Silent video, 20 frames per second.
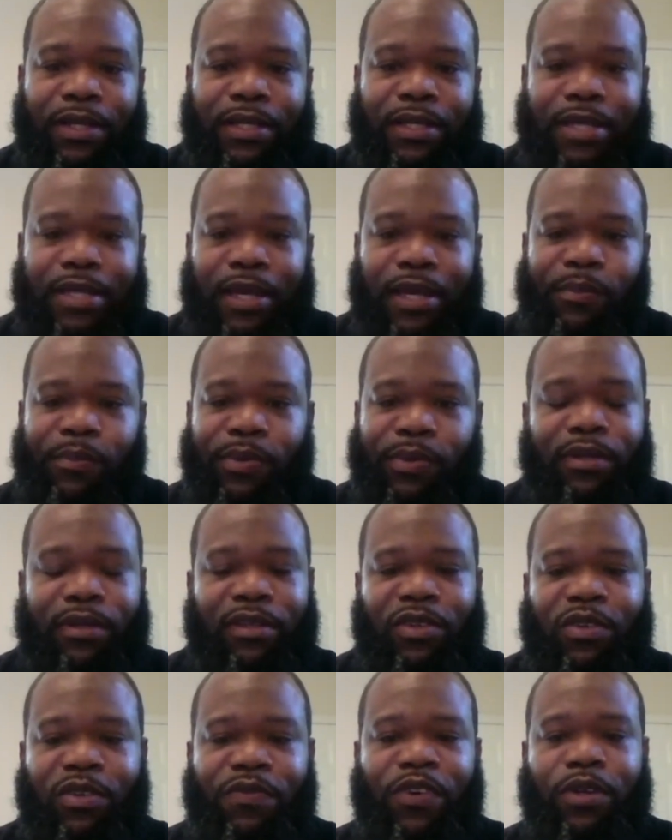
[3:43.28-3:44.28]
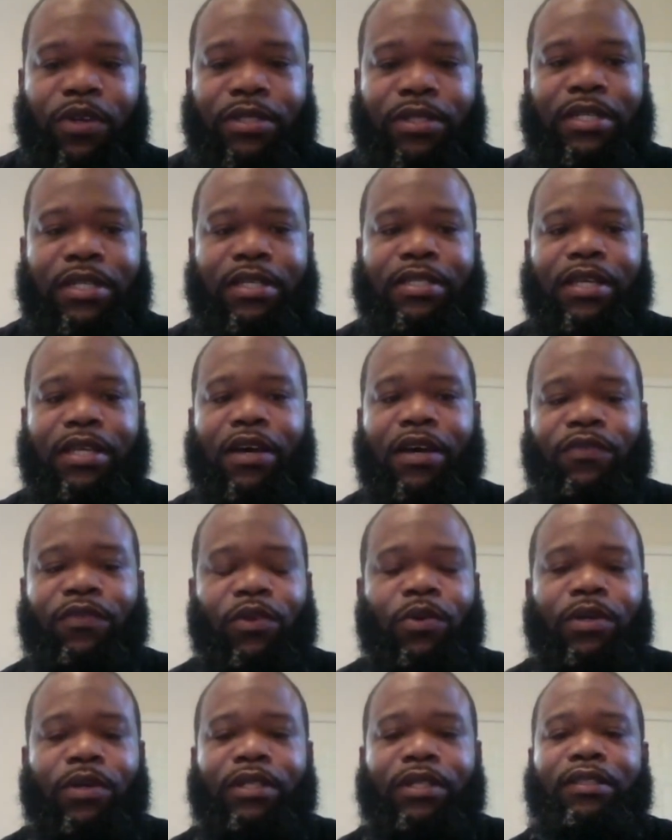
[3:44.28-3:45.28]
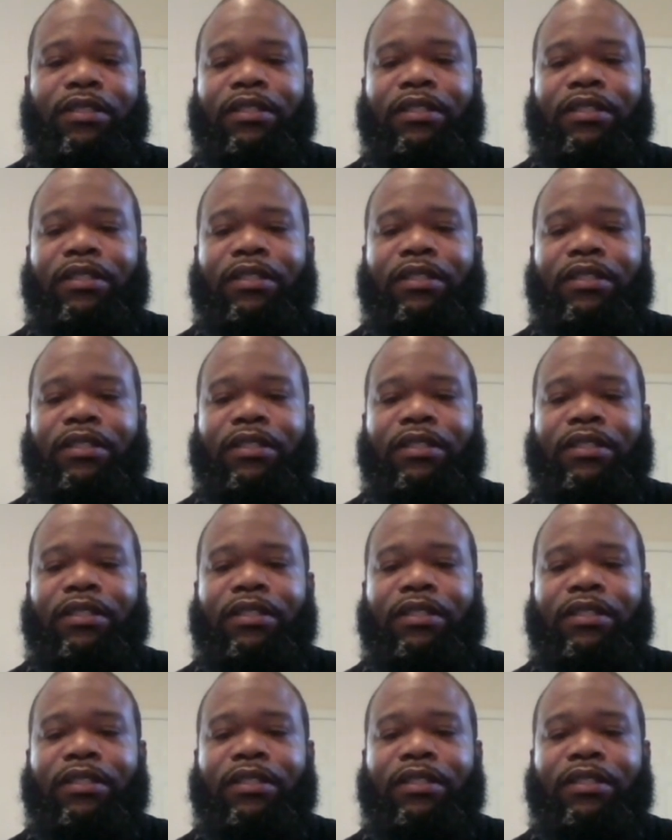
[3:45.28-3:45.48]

in Tampa, University of South Florida,